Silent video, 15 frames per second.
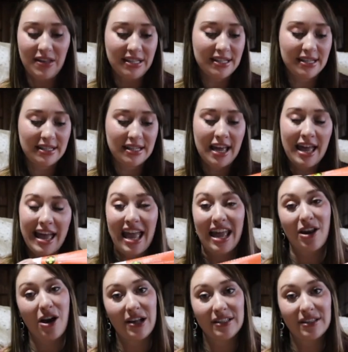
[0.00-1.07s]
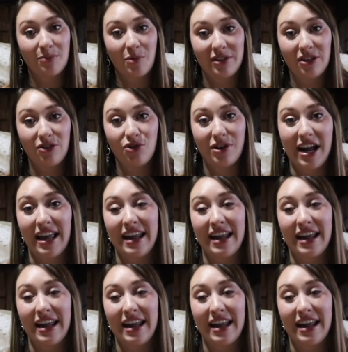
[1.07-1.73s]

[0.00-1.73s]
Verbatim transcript: this is an awesome one to try.